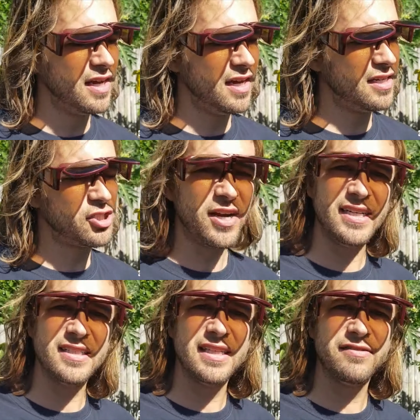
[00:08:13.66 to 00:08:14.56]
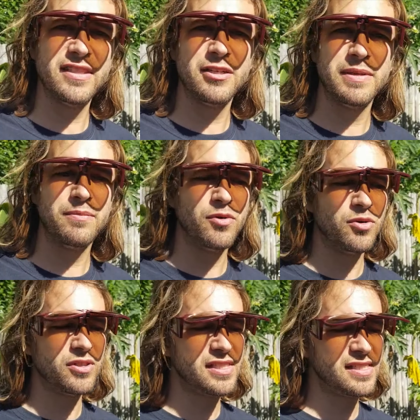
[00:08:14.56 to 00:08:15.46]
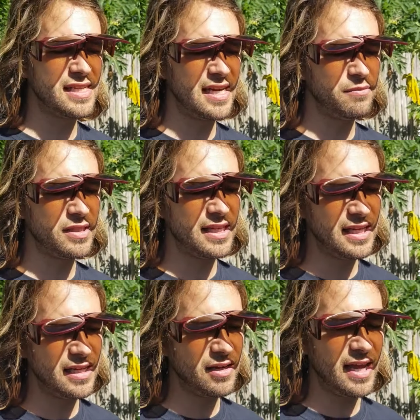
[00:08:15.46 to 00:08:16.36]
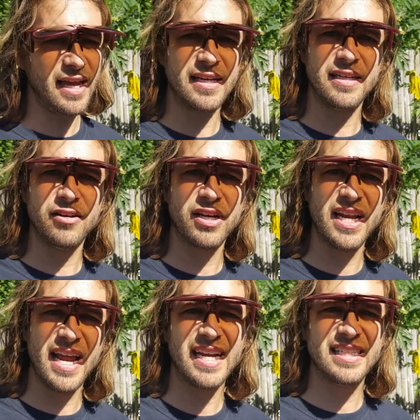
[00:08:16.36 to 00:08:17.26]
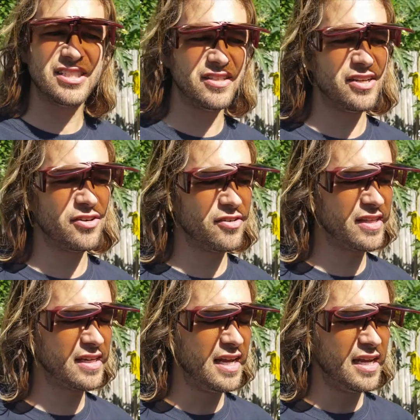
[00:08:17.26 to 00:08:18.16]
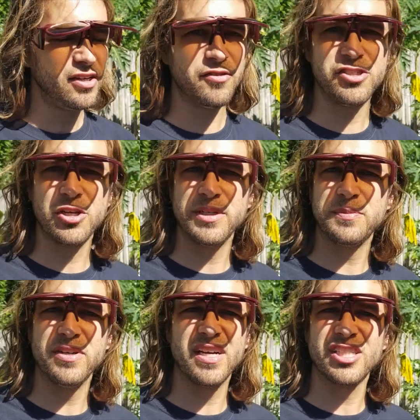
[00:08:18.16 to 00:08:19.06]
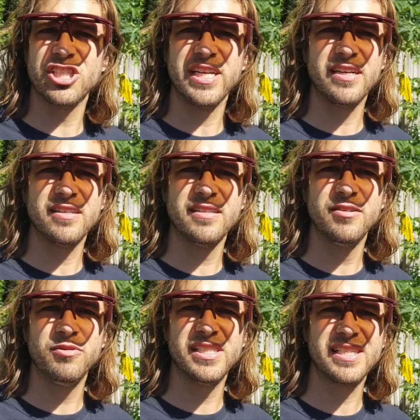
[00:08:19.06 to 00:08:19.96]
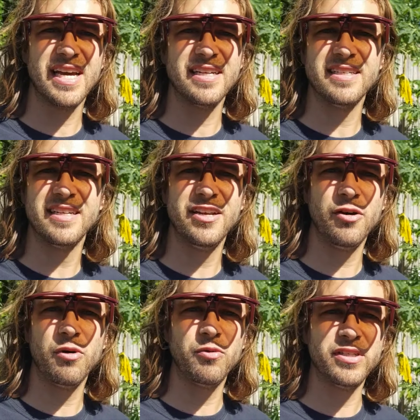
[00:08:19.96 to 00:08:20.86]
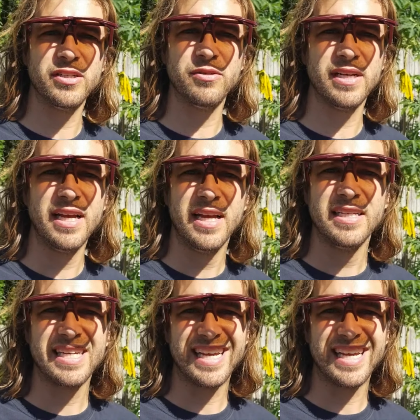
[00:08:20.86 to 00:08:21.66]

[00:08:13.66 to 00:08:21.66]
trying to live a little bit more sustainably and, you know, connected to the earth. And you know, there's so much production here. We just gotta know what we're doing, get